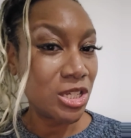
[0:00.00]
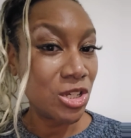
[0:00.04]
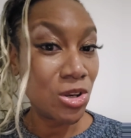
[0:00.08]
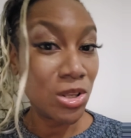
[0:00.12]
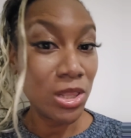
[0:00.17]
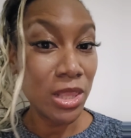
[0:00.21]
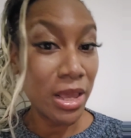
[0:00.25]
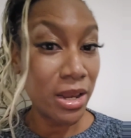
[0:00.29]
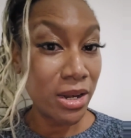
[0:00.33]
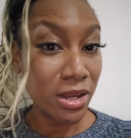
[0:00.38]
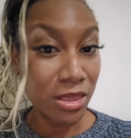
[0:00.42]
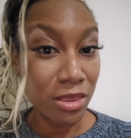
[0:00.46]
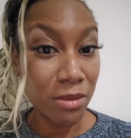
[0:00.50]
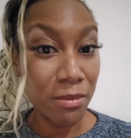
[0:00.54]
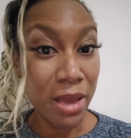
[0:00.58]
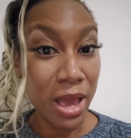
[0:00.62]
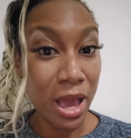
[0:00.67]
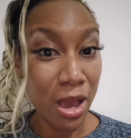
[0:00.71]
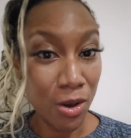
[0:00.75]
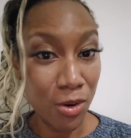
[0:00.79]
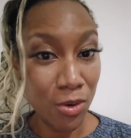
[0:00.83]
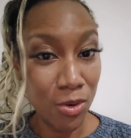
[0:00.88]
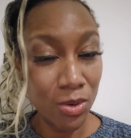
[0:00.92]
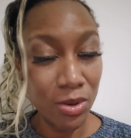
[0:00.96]
You're letting them
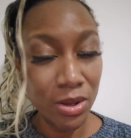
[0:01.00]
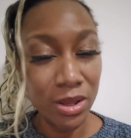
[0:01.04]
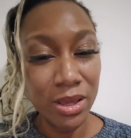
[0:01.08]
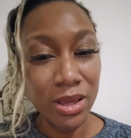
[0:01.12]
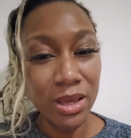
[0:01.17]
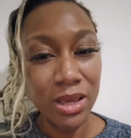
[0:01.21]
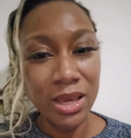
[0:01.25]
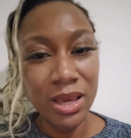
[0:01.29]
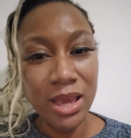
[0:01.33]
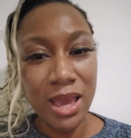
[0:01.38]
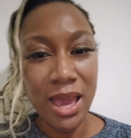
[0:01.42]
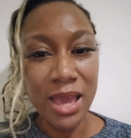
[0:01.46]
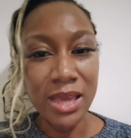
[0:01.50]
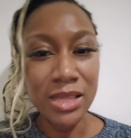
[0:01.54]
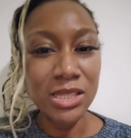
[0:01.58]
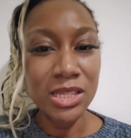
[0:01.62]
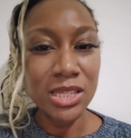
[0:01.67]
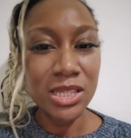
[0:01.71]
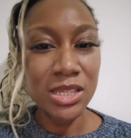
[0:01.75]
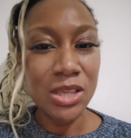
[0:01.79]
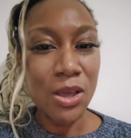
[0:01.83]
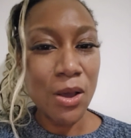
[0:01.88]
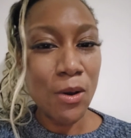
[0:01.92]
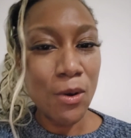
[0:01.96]
out. And
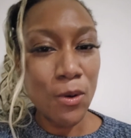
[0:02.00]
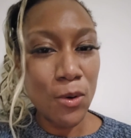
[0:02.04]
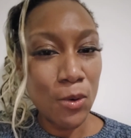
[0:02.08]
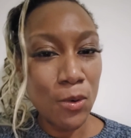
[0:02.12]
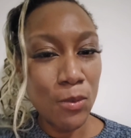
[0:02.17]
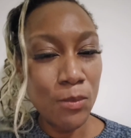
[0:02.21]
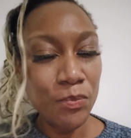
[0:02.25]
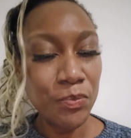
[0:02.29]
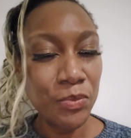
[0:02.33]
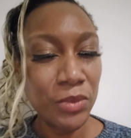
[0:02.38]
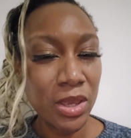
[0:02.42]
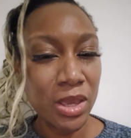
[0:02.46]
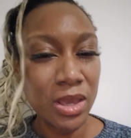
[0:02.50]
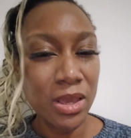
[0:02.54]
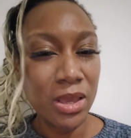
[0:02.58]
so